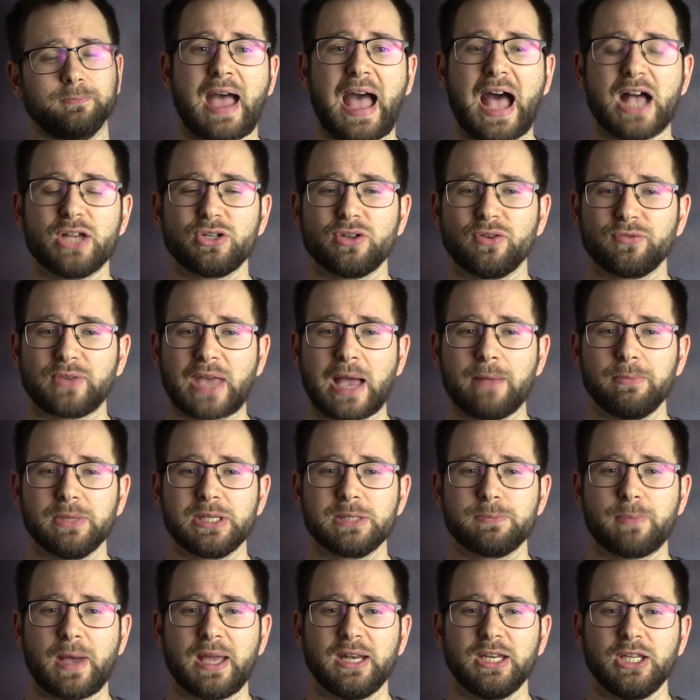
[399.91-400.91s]
As you have
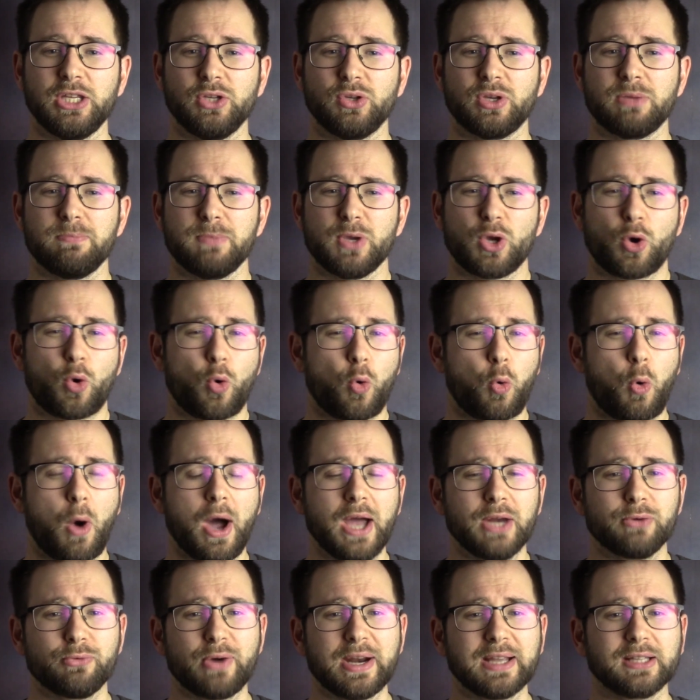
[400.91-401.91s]
Gambling's banner, you can be
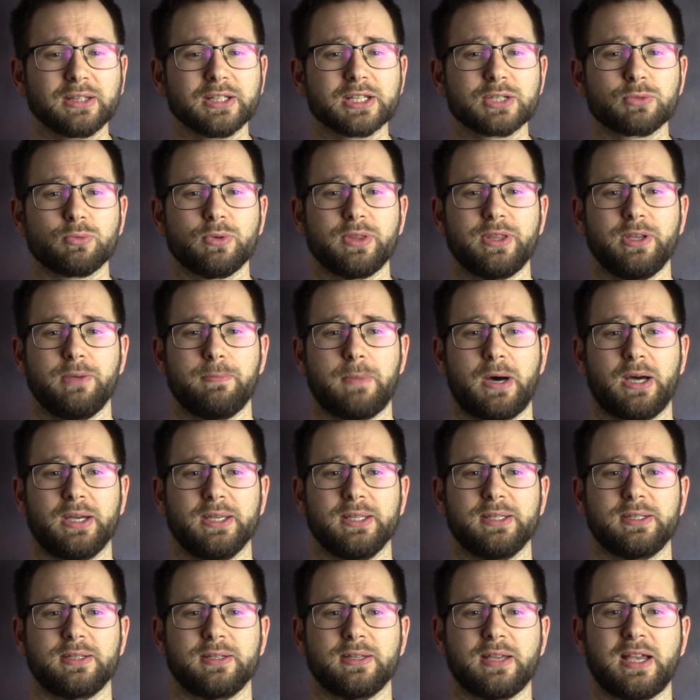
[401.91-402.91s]
quite reckless with your
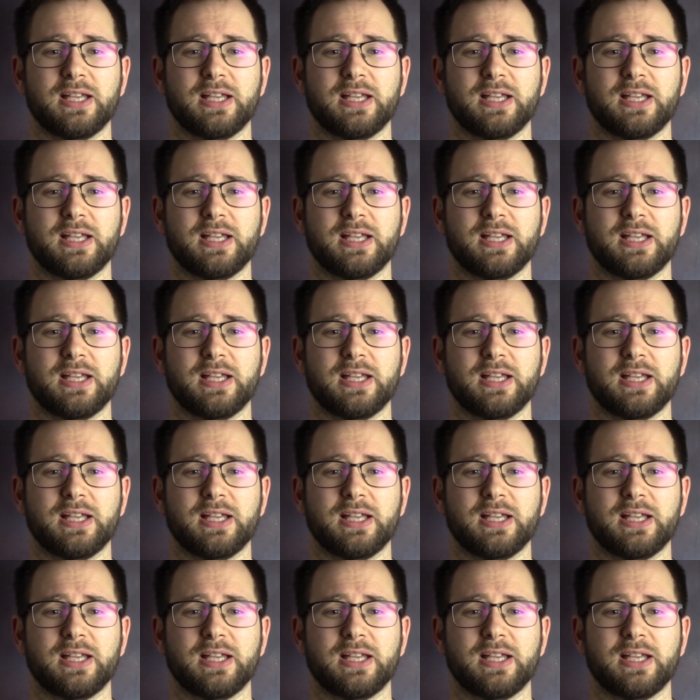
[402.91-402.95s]
might,